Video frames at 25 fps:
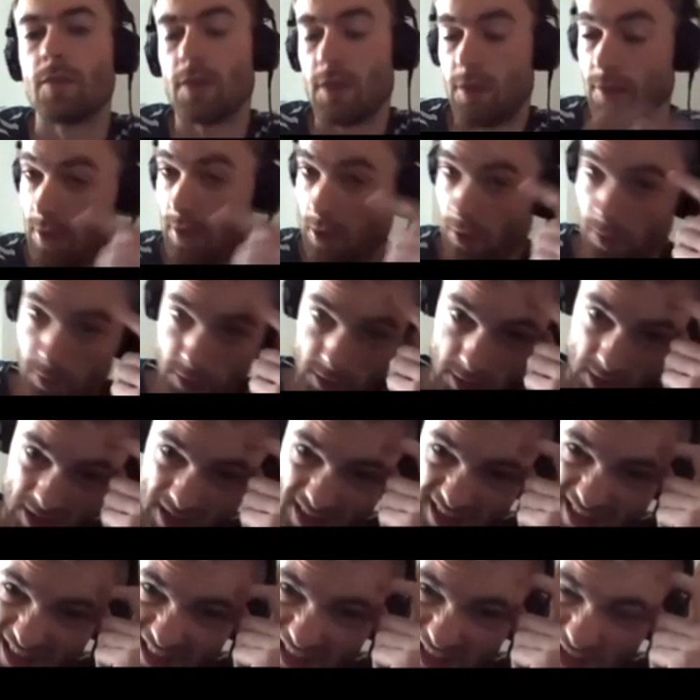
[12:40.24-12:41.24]
develops
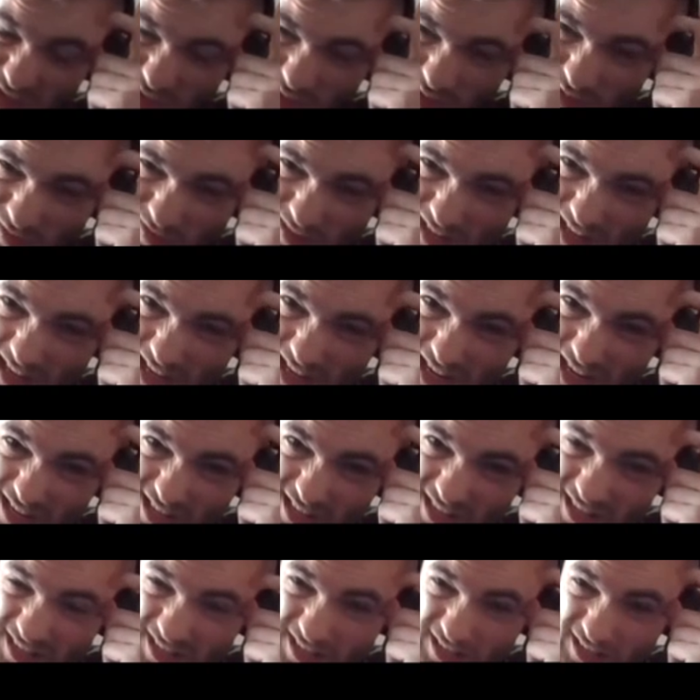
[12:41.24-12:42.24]
the sort of lead
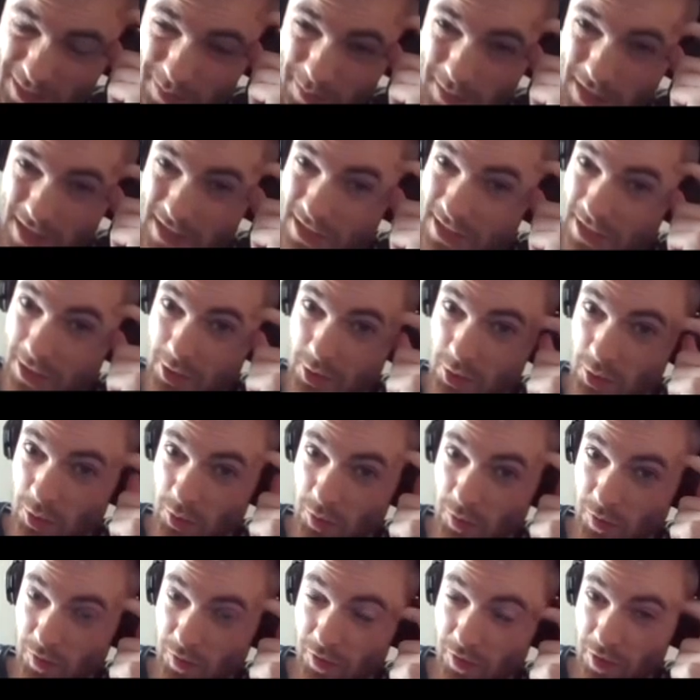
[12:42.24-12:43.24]
competing
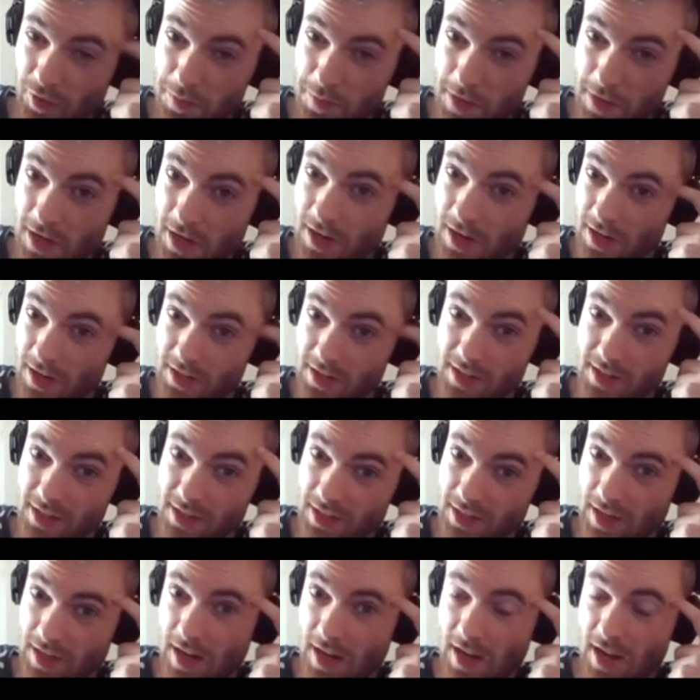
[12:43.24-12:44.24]
tool from
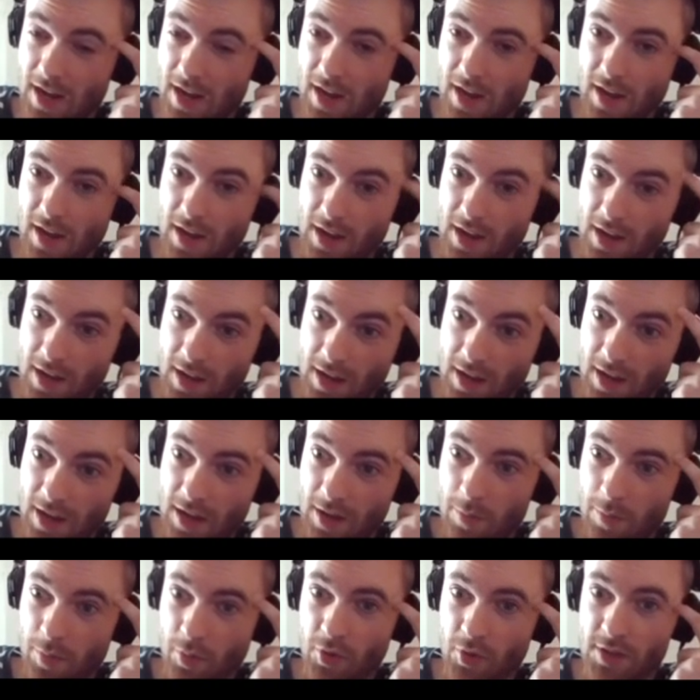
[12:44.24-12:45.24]
us
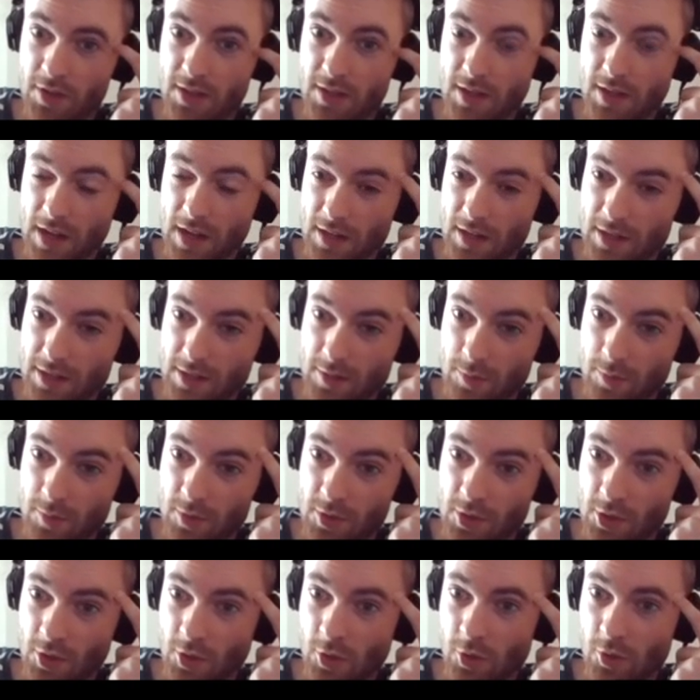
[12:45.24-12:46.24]
pointed at some
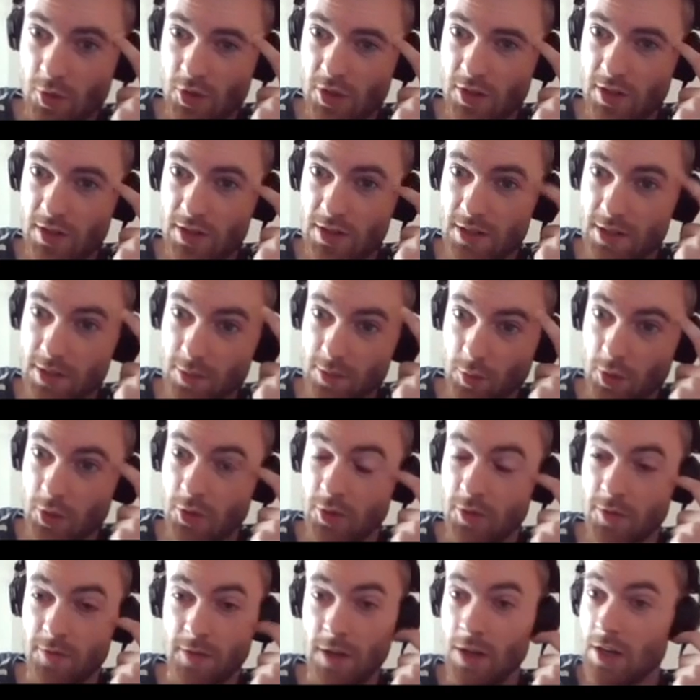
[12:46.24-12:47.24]
solutions, which
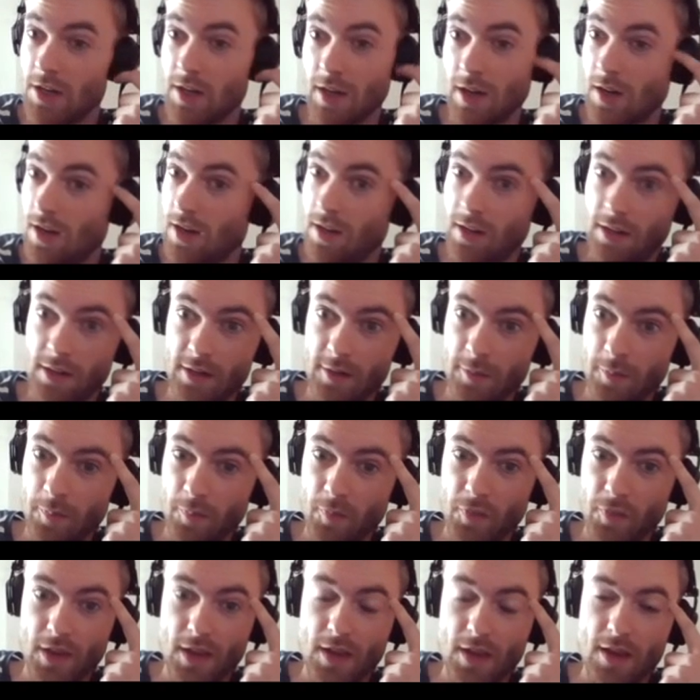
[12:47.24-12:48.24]
was very kind.
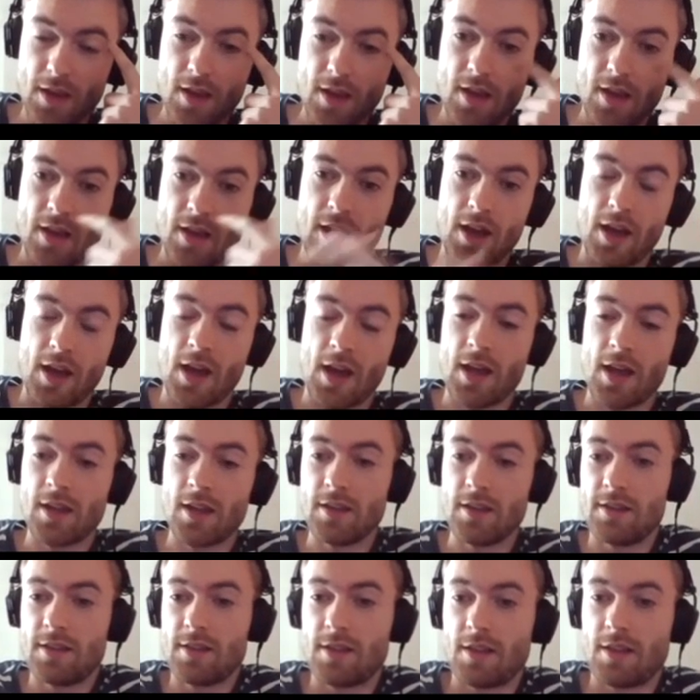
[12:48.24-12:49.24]

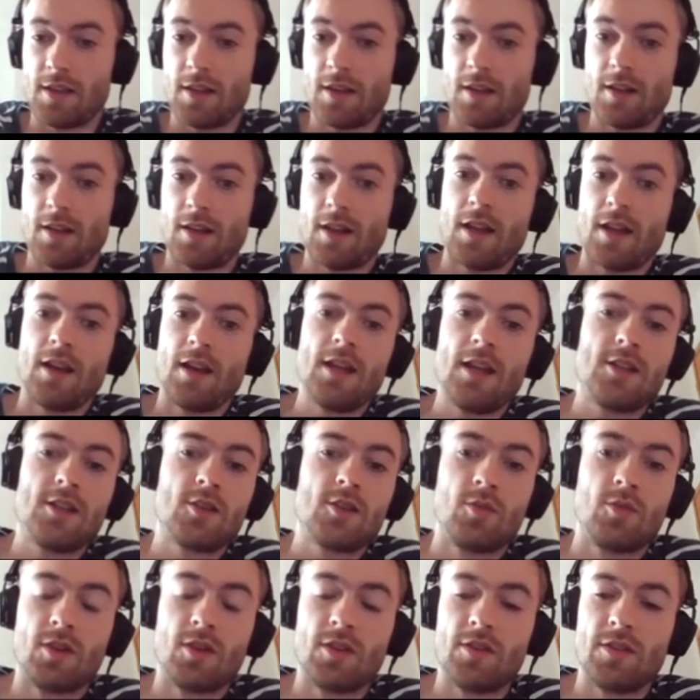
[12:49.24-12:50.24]
And
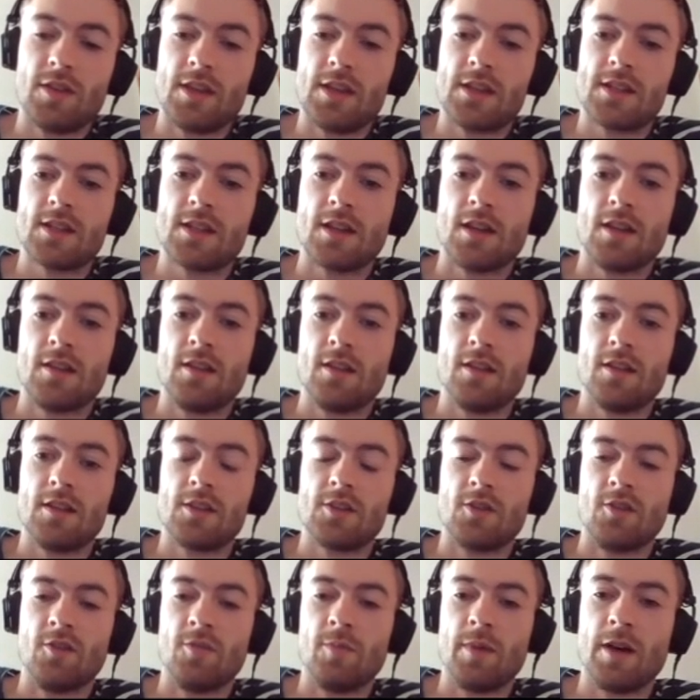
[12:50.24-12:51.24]
later on, this other
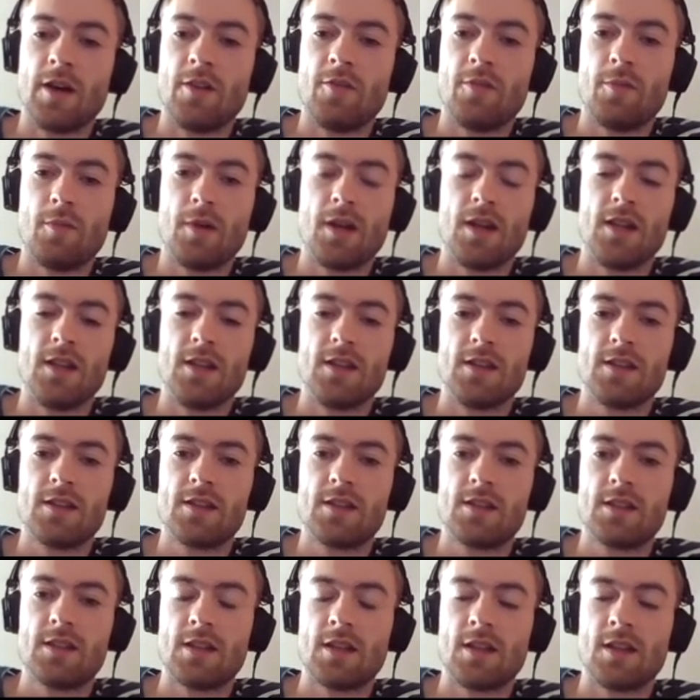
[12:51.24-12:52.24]
sort of
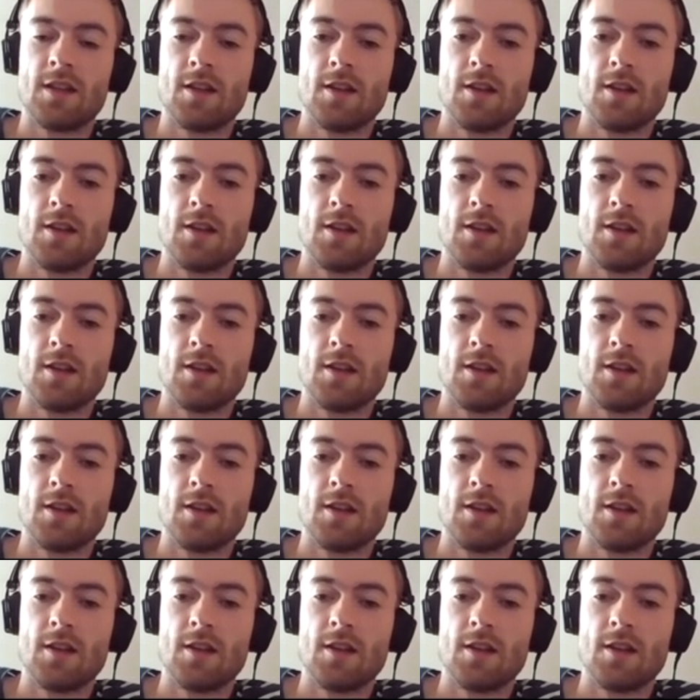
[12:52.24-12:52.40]
bioinformatics